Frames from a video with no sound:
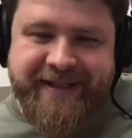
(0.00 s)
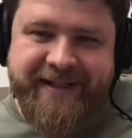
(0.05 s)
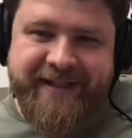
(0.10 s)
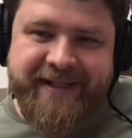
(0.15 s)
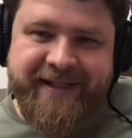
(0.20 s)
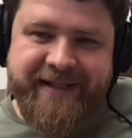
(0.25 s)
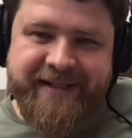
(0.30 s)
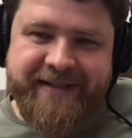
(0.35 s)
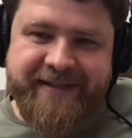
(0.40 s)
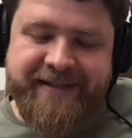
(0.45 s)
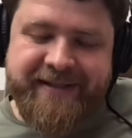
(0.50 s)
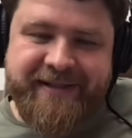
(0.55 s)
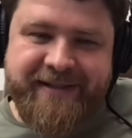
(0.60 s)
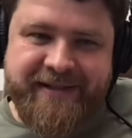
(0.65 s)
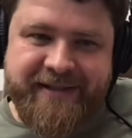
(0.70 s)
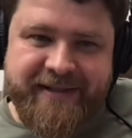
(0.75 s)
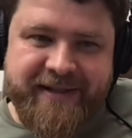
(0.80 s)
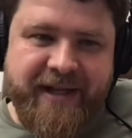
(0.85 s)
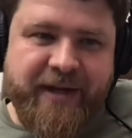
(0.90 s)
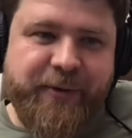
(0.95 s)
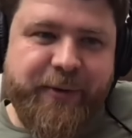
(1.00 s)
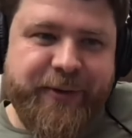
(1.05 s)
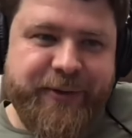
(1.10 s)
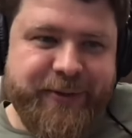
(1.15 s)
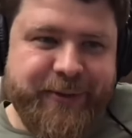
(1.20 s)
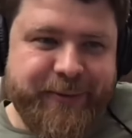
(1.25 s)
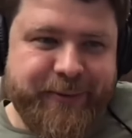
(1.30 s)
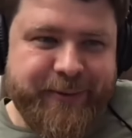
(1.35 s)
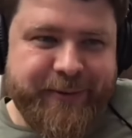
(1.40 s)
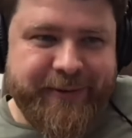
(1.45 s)
and our
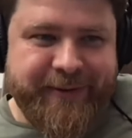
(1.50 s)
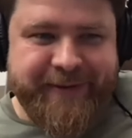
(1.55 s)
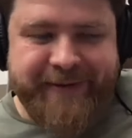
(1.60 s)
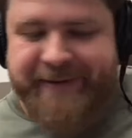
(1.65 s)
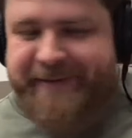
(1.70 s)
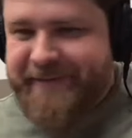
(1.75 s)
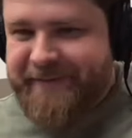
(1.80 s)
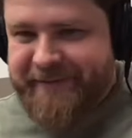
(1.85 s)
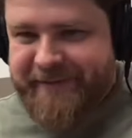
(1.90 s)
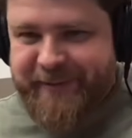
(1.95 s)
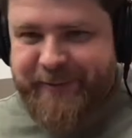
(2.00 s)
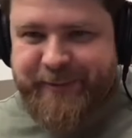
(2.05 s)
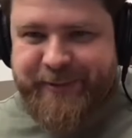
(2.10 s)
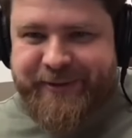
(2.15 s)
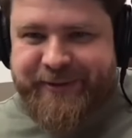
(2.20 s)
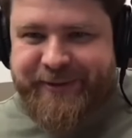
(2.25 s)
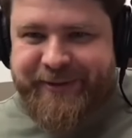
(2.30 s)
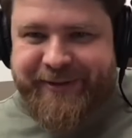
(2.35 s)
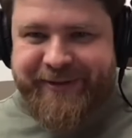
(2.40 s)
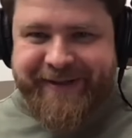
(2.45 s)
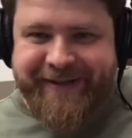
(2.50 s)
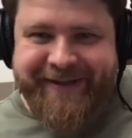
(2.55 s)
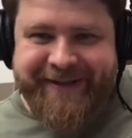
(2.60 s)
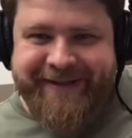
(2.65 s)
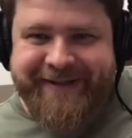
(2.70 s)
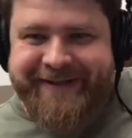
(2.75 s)
software was not an